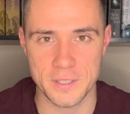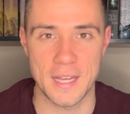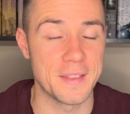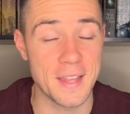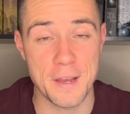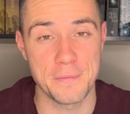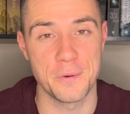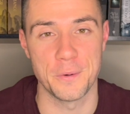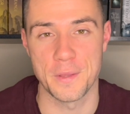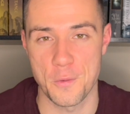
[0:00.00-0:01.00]
and
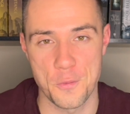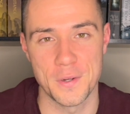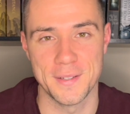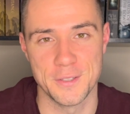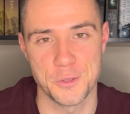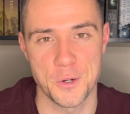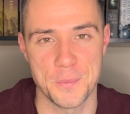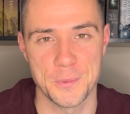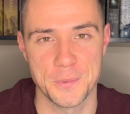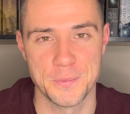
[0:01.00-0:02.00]
therefore they were really
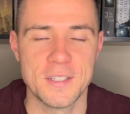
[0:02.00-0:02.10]
enjoyable.